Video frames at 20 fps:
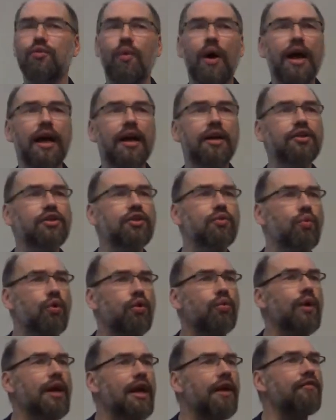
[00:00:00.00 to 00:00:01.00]
Why else
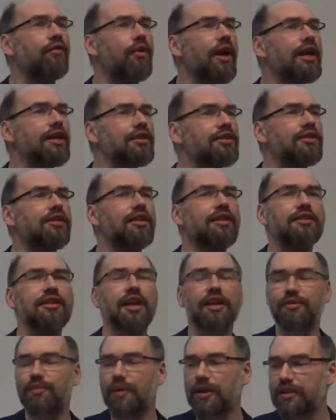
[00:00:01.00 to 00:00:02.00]
would we have raised these
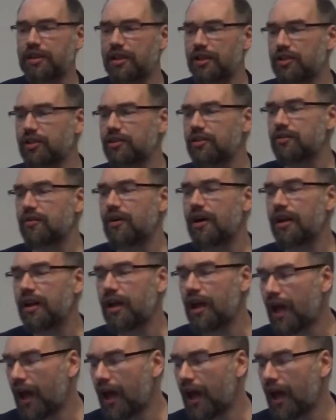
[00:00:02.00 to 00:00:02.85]
expectations, right?